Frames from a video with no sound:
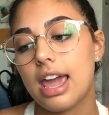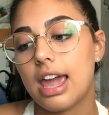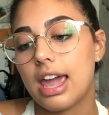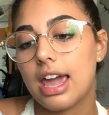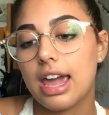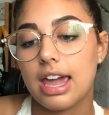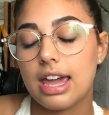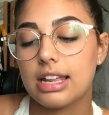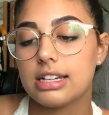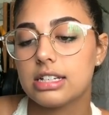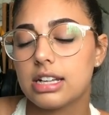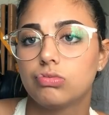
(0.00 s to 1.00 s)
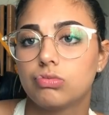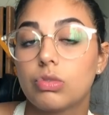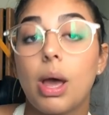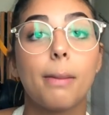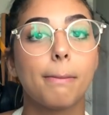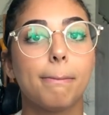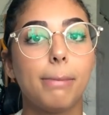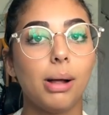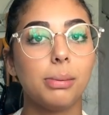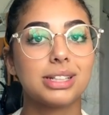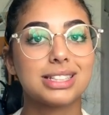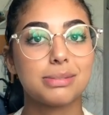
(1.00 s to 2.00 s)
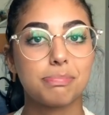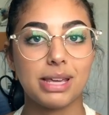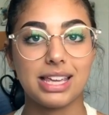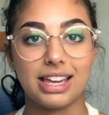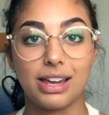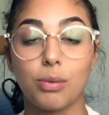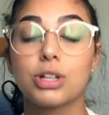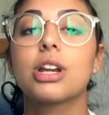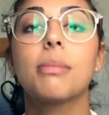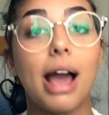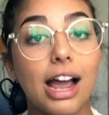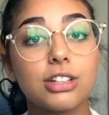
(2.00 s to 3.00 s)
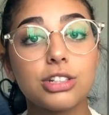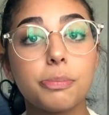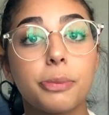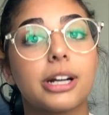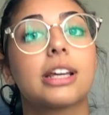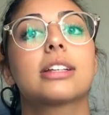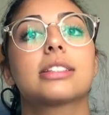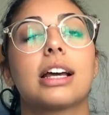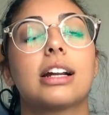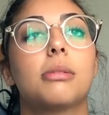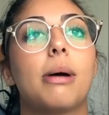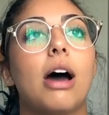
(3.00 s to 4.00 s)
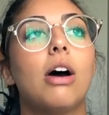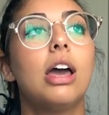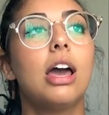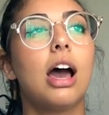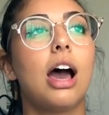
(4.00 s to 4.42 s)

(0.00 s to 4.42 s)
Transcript: And public speaking, which I'm actually pretty excited about.